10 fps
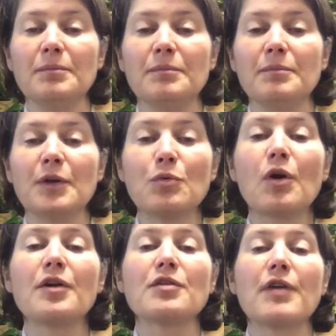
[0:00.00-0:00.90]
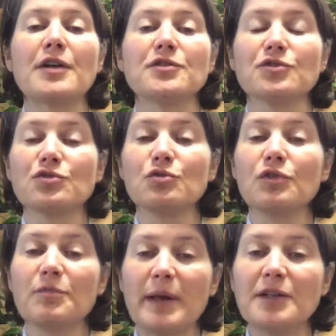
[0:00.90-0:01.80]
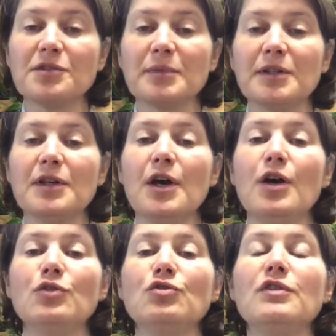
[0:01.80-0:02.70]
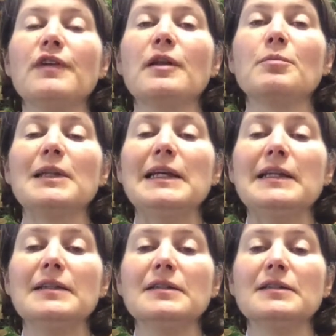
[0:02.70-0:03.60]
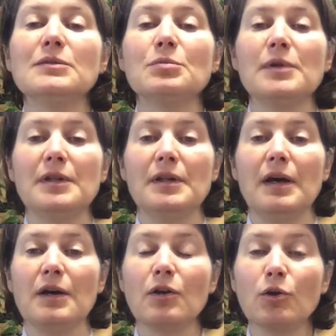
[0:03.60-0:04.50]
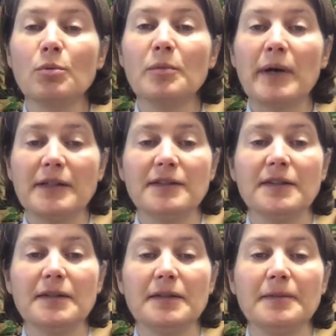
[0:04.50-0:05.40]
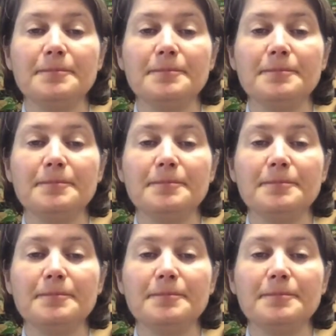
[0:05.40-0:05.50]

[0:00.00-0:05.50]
Macquarie Graduate School of Management to develop leaders with a global mindset.